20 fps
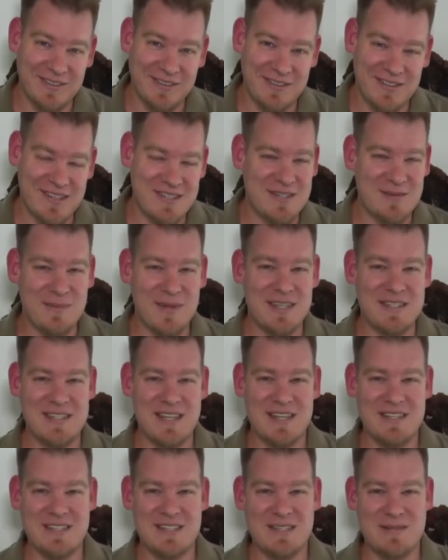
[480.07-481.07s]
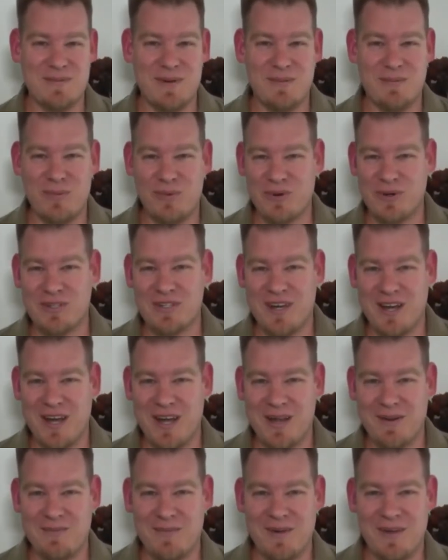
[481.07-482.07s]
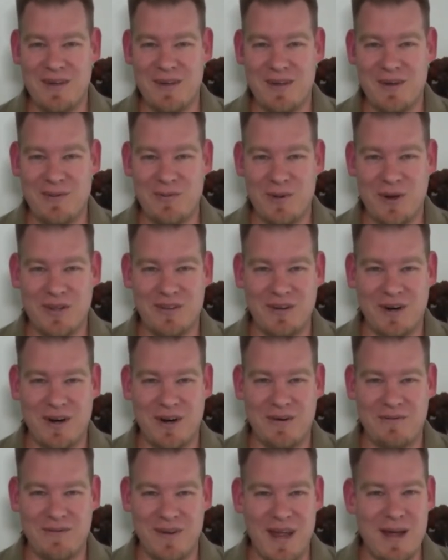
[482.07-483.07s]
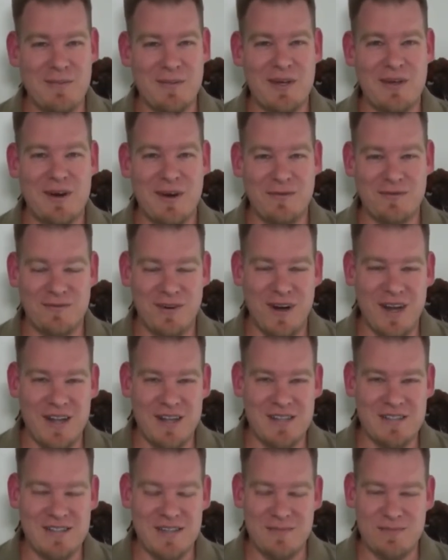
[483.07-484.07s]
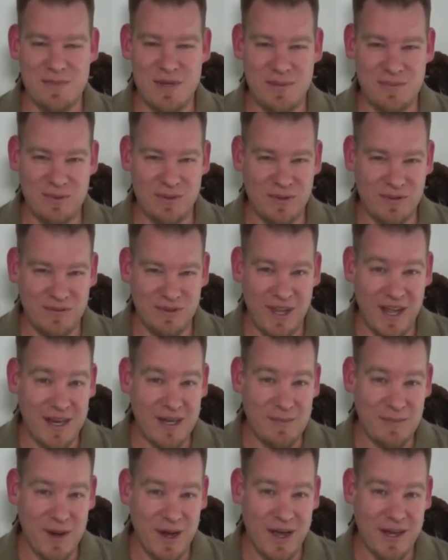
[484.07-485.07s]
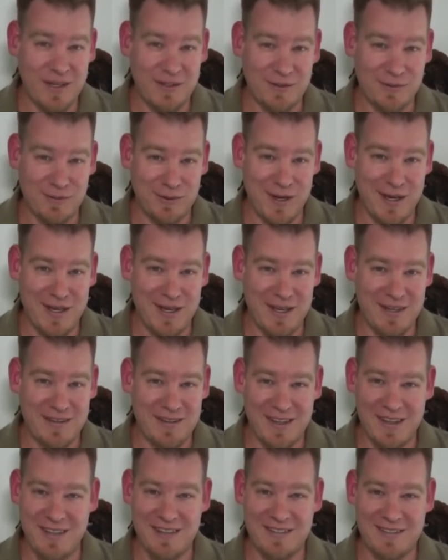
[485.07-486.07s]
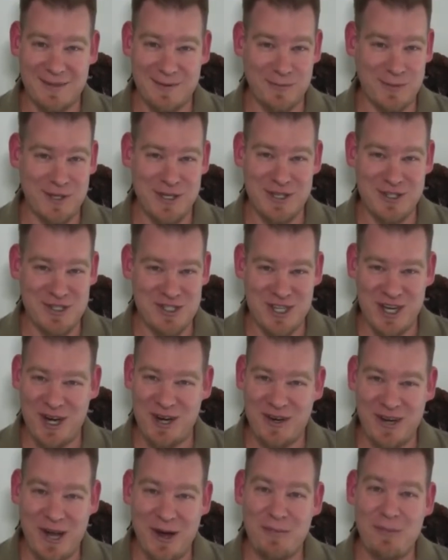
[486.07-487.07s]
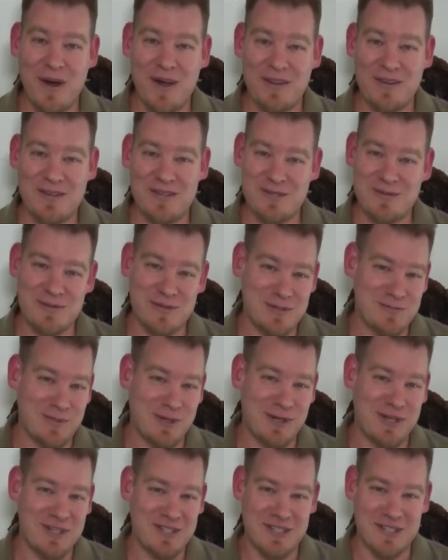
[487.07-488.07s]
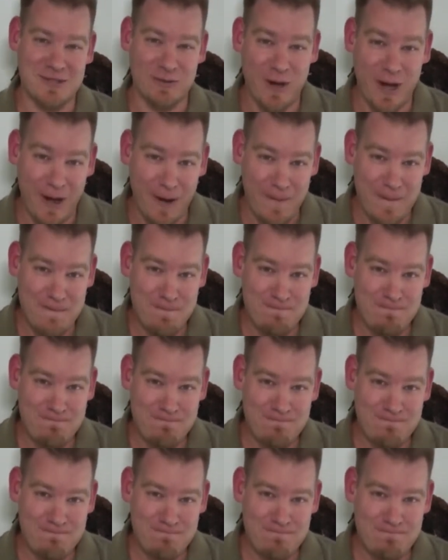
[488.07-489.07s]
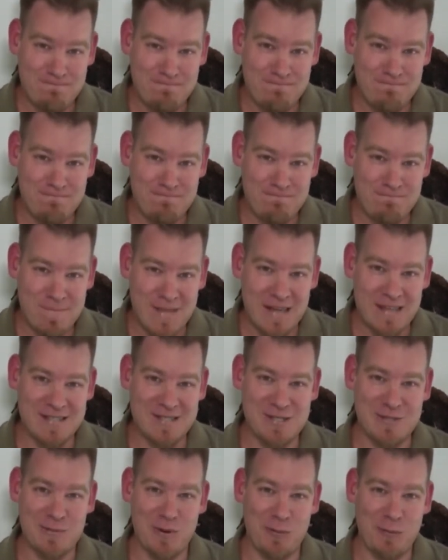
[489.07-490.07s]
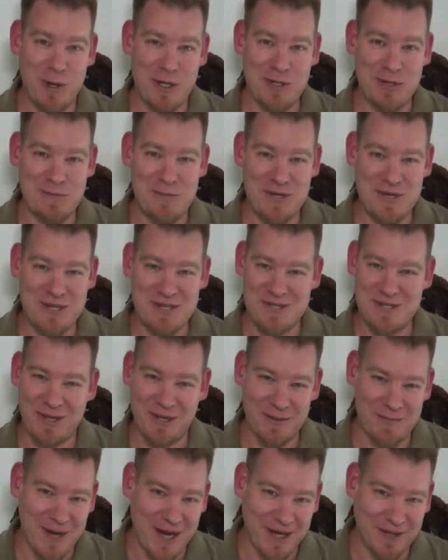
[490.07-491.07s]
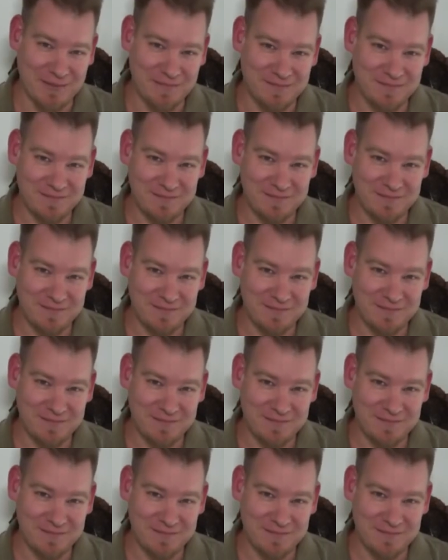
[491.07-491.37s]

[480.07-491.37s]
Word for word: Doesn't it make sense to spend more time with our family and our friends and people of like mind creating things that we can share and help others to experience as well? This is what one community is all about.